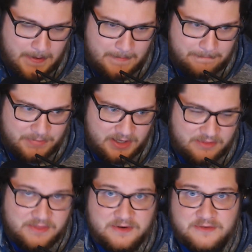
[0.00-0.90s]

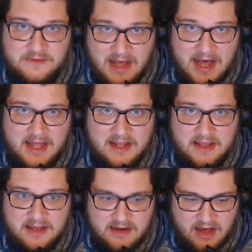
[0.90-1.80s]
But there's not
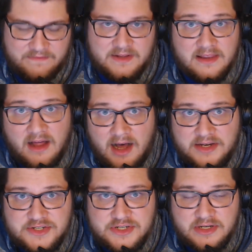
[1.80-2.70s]
enough at
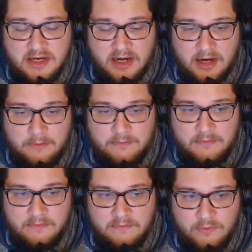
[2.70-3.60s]
launch
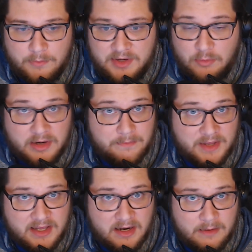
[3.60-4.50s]
for me to want to
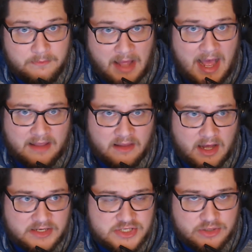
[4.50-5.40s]
pick it up at
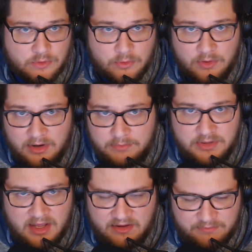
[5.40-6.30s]
launch or
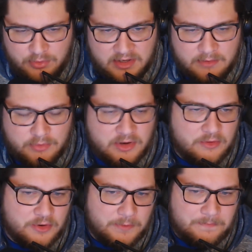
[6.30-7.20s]
to have put in a
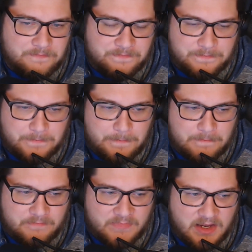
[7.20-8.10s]
pre-order.
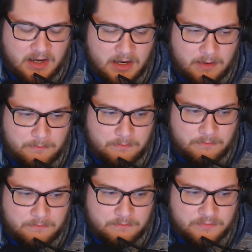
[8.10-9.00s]

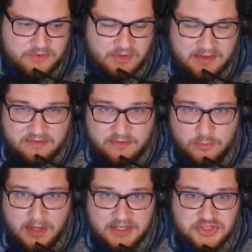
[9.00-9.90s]
So that's the
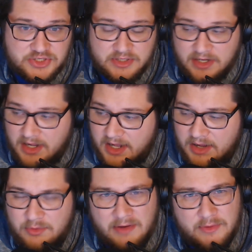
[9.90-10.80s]
Switch.
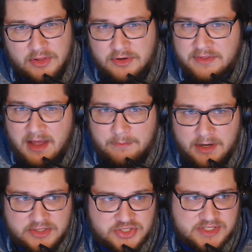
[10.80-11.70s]
Have we learned that
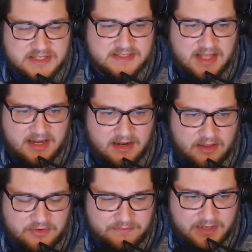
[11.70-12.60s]
much since that
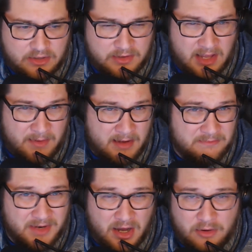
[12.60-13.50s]
other video came out?
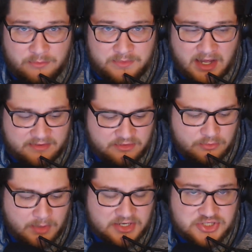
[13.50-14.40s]
No, not too
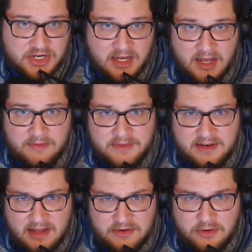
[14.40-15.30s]
much.
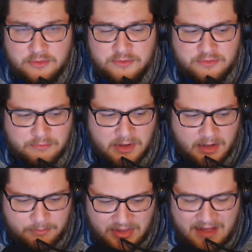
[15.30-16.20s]
Nintendo's
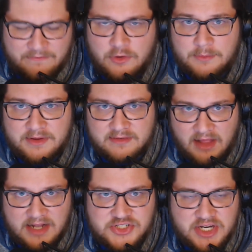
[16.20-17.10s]
platform is
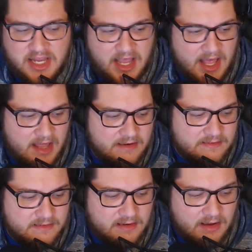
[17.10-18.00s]
launching,
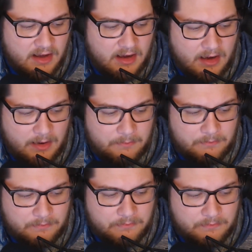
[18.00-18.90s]
and
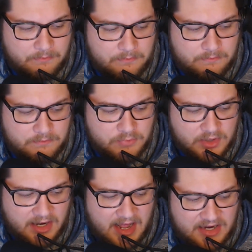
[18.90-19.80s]
we're
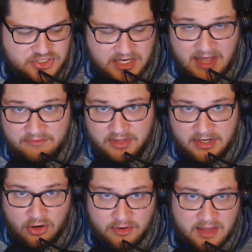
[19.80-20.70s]
going to actually have
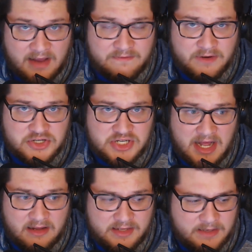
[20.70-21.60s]
like online
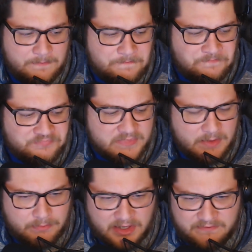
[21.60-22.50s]
functionality,
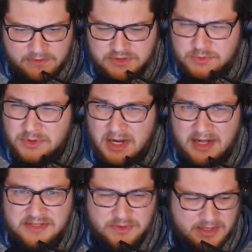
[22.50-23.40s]
but Virtual
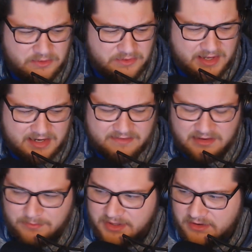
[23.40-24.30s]
Console I don't think is
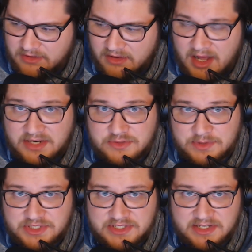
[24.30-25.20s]
going to be there at launch,
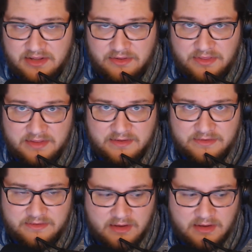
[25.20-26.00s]
which is another thing that's